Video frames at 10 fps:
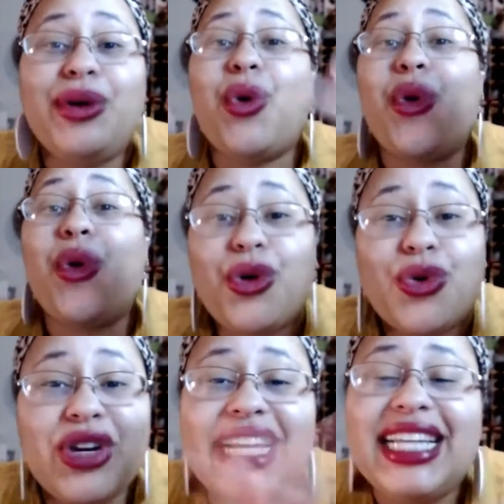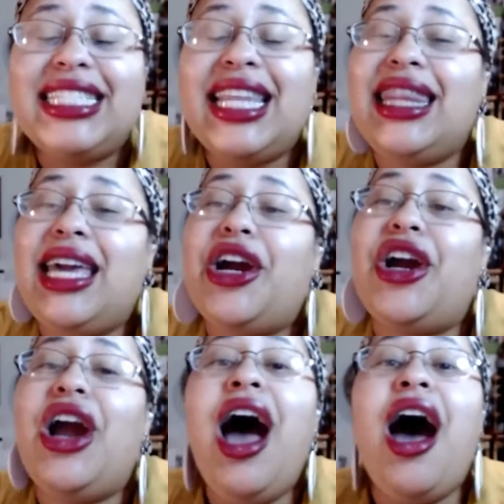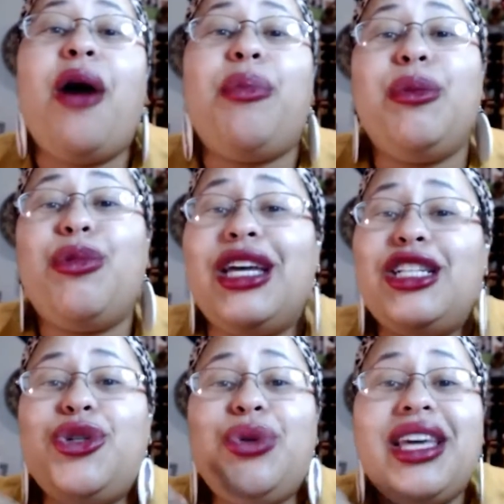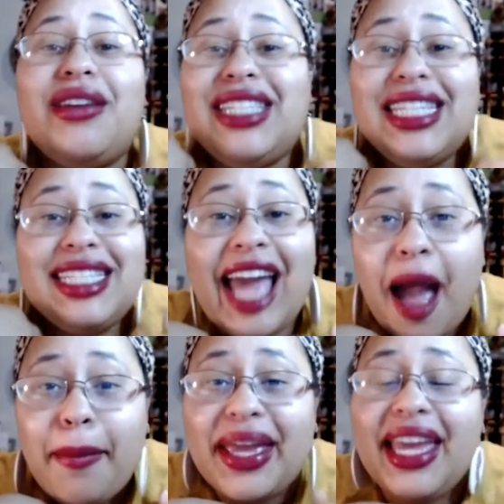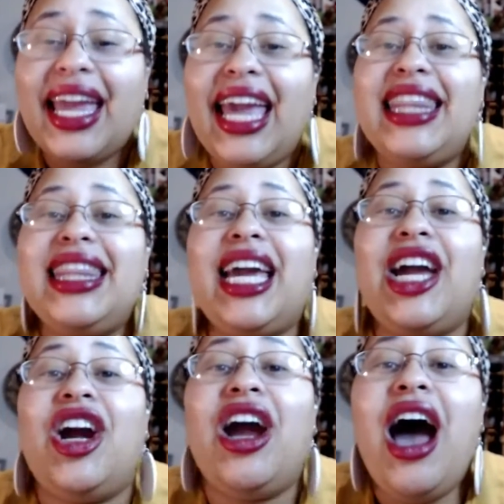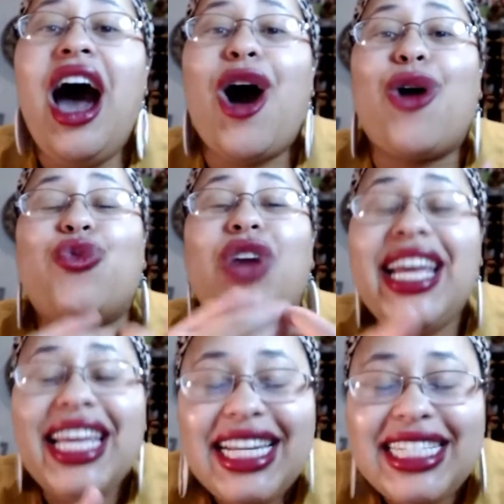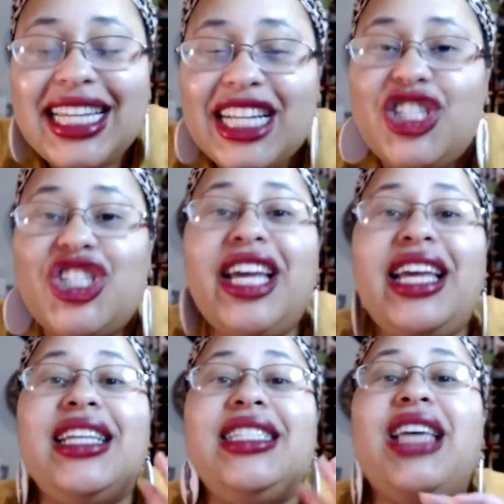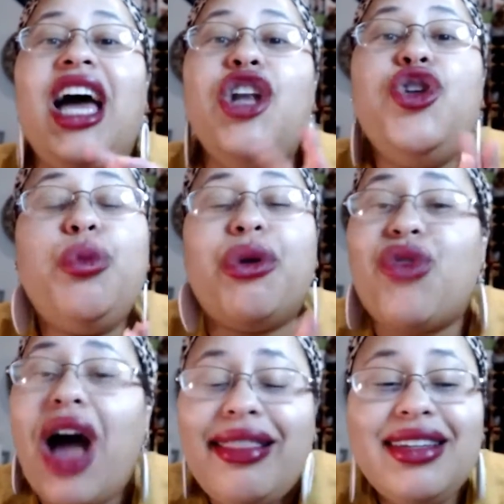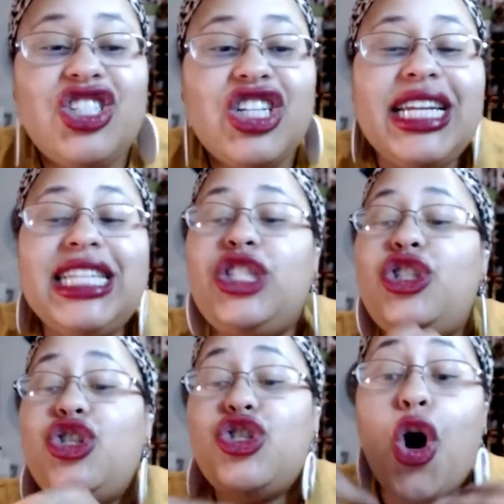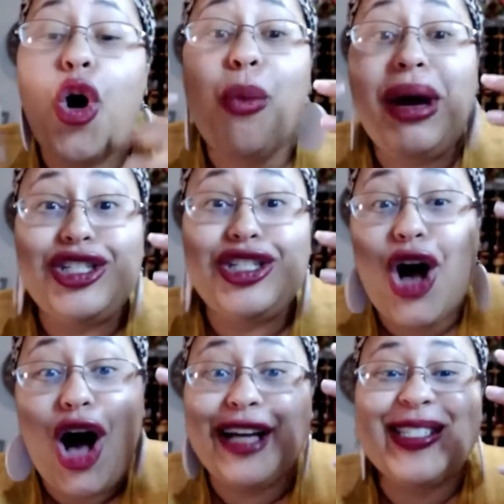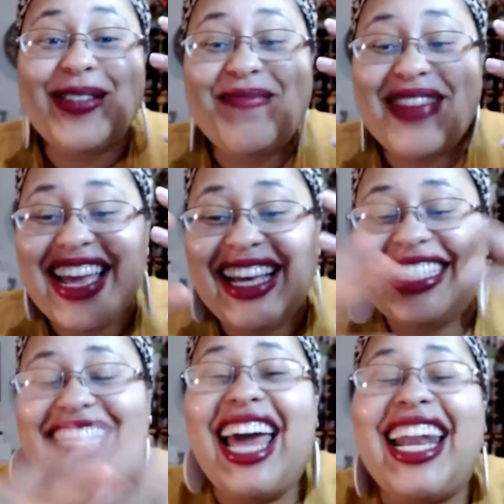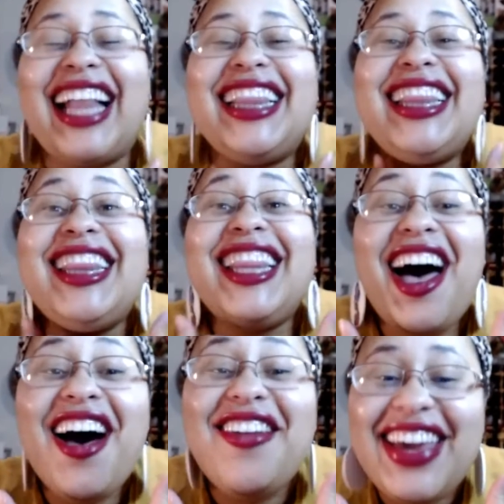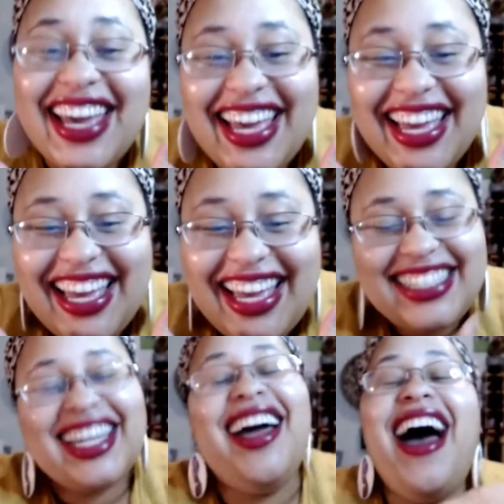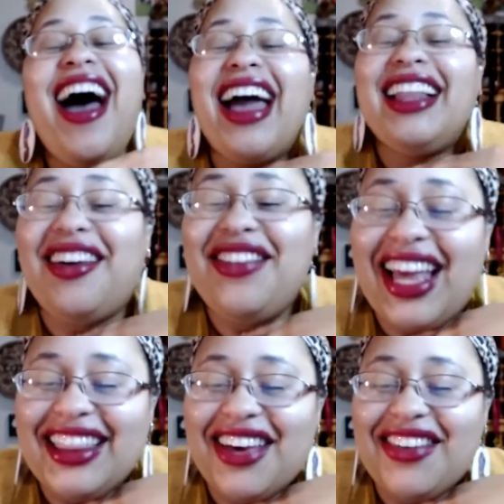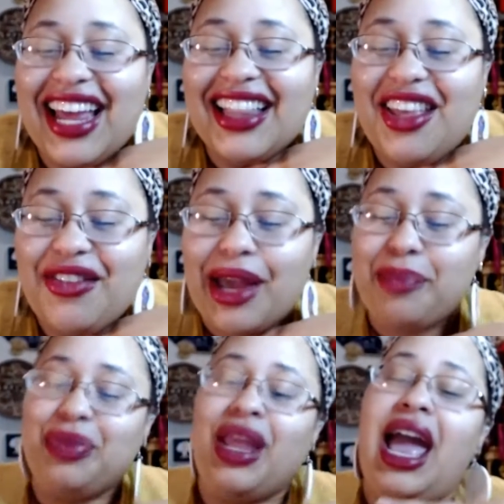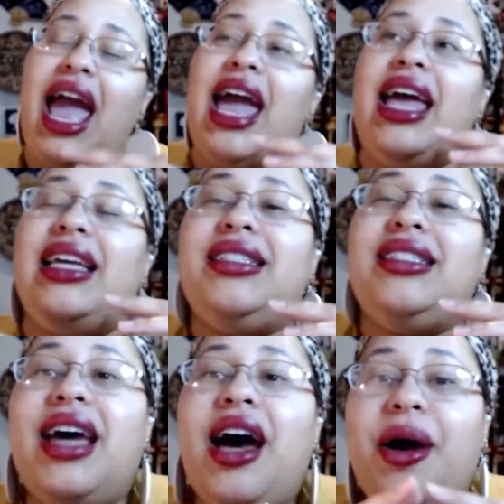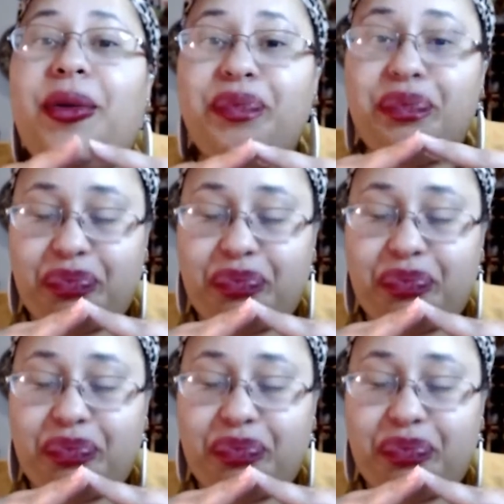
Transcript: and oracle readings in there, uh, people that do EFT tapping in there, uh, Reiki sessions, numerology, so much awesomeness. And I love it. I love it. I love it. I love it. And um,